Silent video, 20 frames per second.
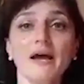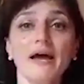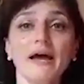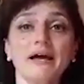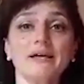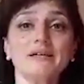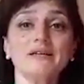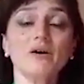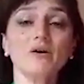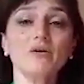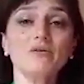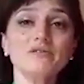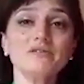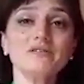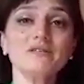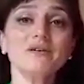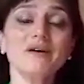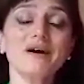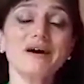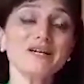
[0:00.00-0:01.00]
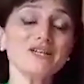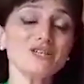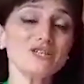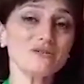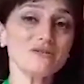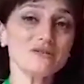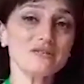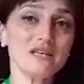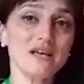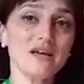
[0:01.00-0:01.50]
And also I
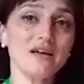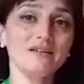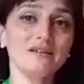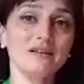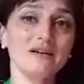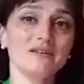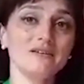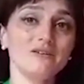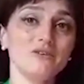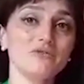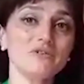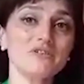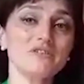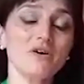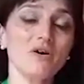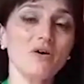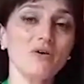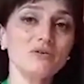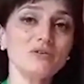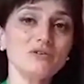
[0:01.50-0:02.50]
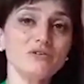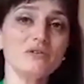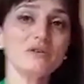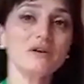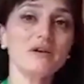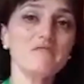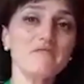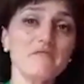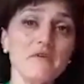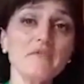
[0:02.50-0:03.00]
should say that there is also
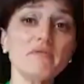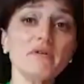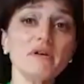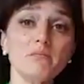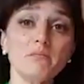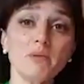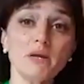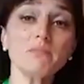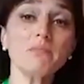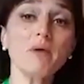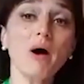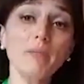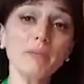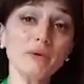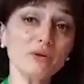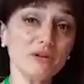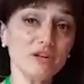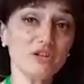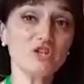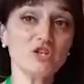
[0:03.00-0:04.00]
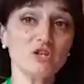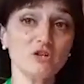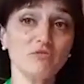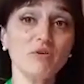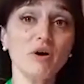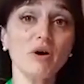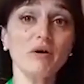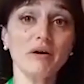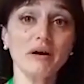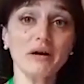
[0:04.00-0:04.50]
a very big population
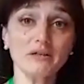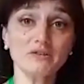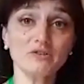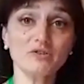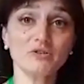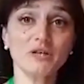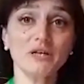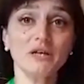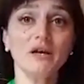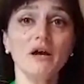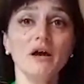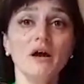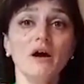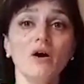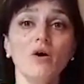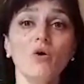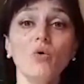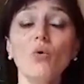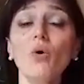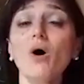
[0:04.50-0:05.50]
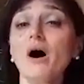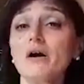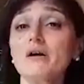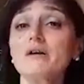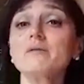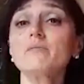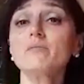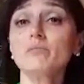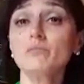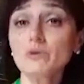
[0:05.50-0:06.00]
of our country who
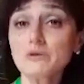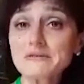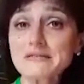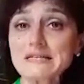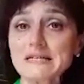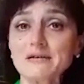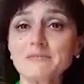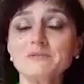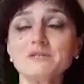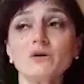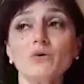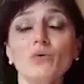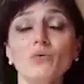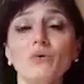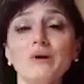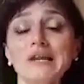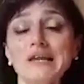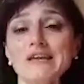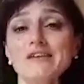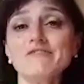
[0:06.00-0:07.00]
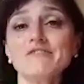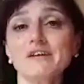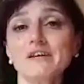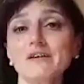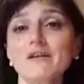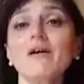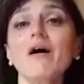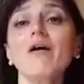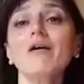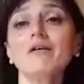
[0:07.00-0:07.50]
are Muslims, who live
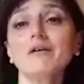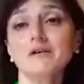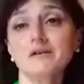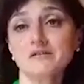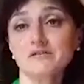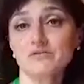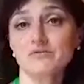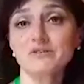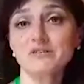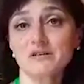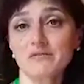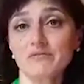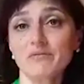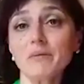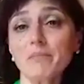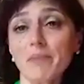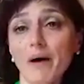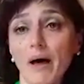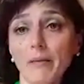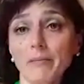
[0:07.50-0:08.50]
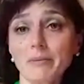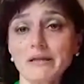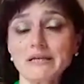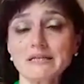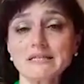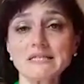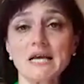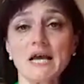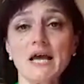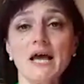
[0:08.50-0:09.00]
in Caucasus
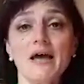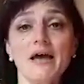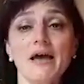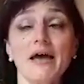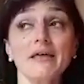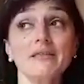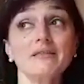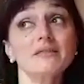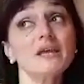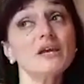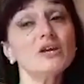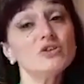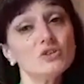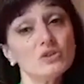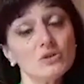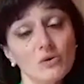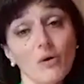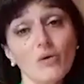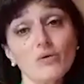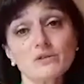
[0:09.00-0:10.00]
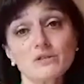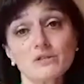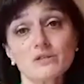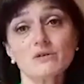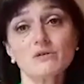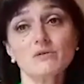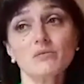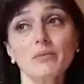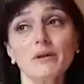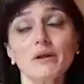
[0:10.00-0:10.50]
republics, and they do
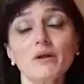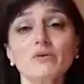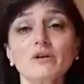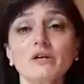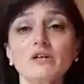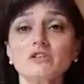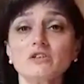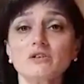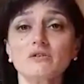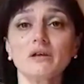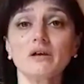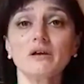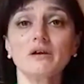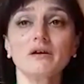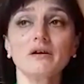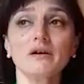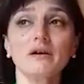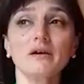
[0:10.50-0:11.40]
also belong into the